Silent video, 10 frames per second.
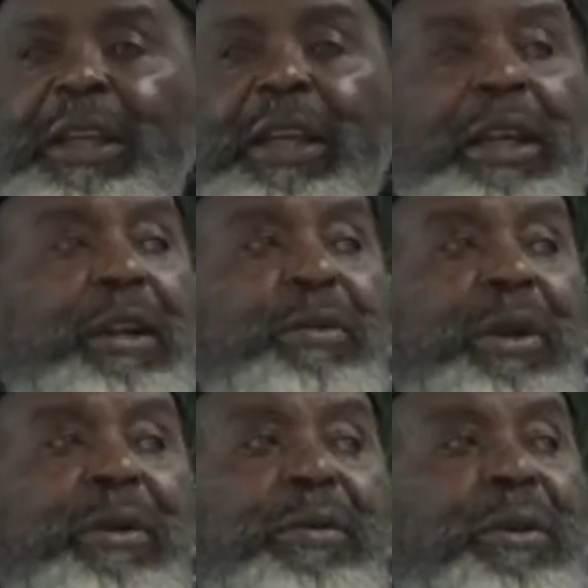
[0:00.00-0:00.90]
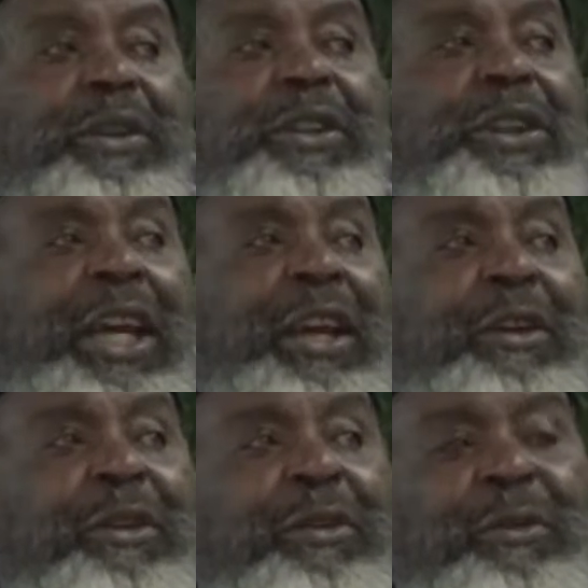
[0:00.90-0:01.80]
and we went to
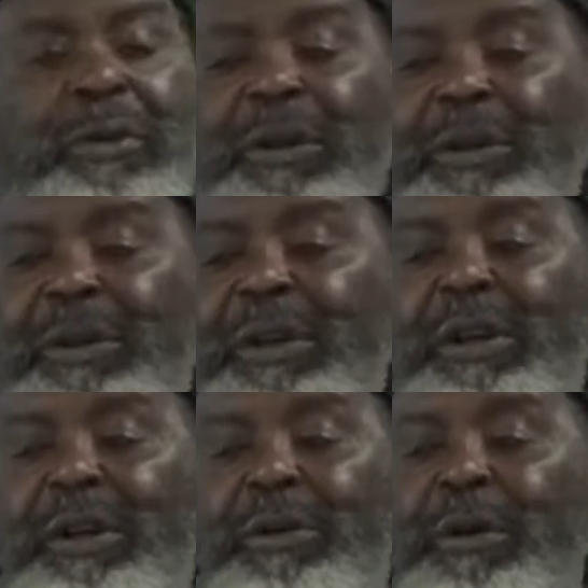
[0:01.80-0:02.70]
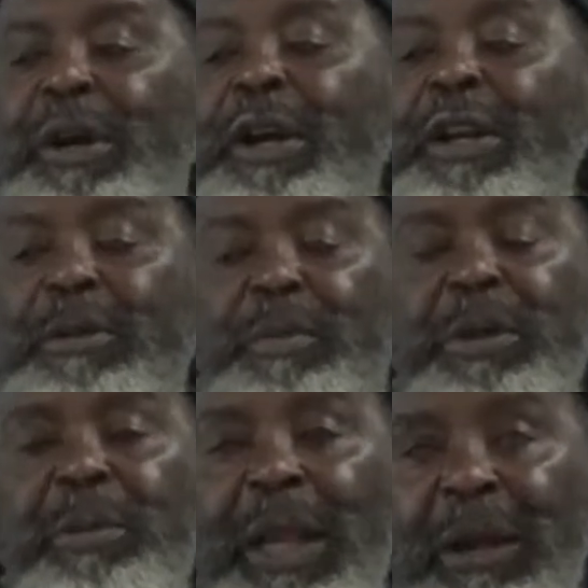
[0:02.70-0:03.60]
town on wearing the
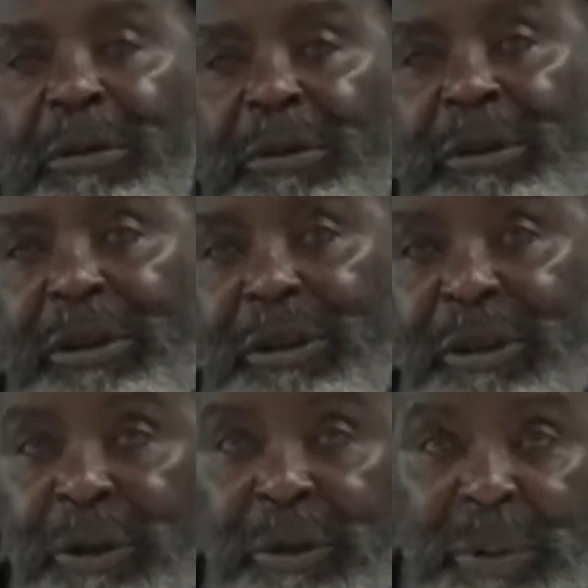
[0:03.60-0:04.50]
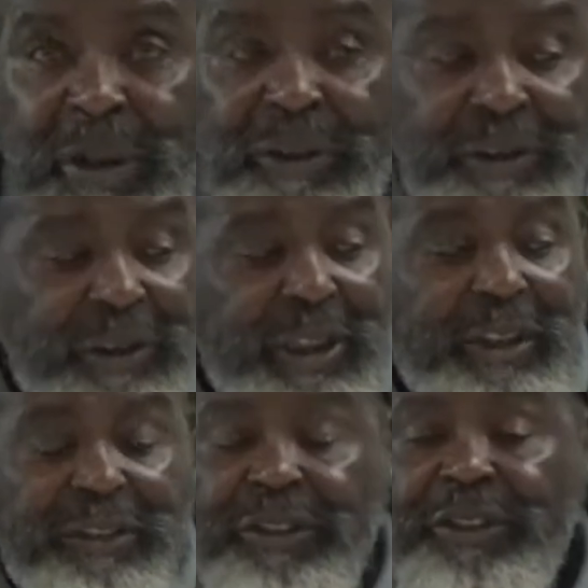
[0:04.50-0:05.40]
people out, you know, because
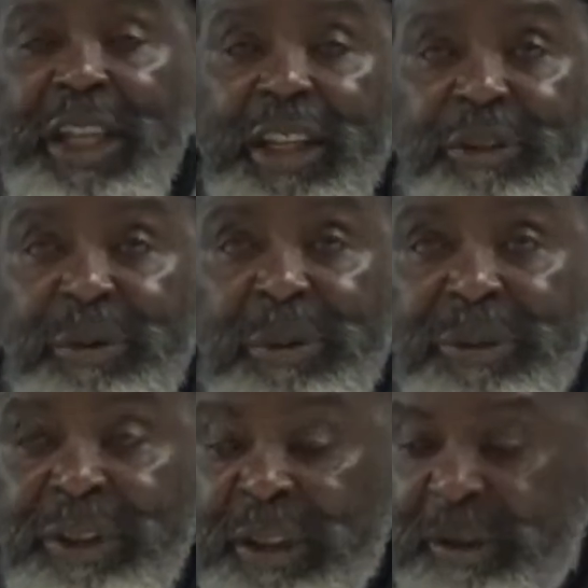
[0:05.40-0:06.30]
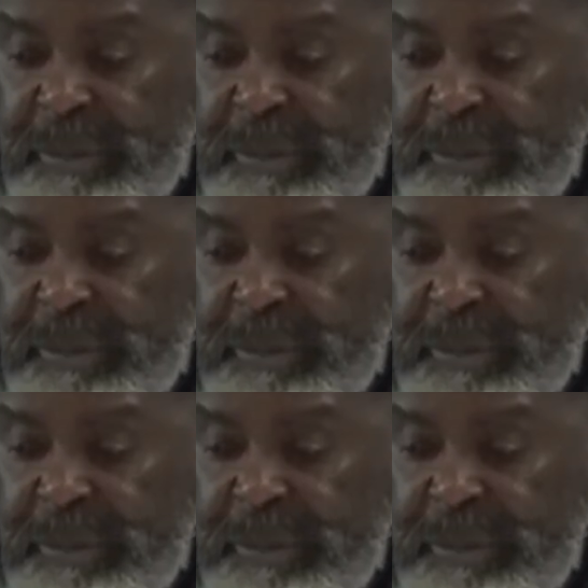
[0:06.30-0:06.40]
that's the stage we was in.